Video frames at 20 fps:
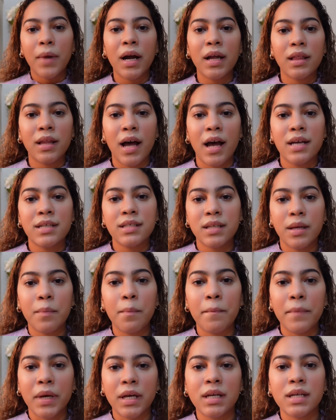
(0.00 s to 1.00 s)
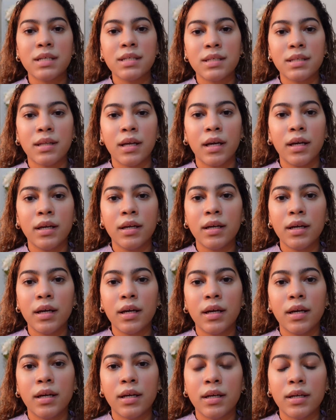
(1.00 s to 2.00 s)
My last and biggest
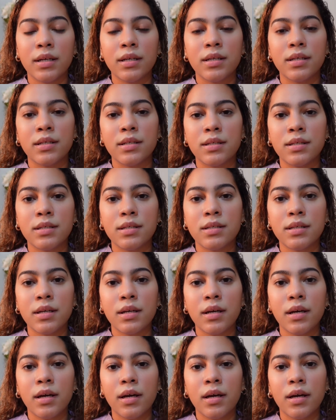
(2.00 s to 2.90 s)
thing is,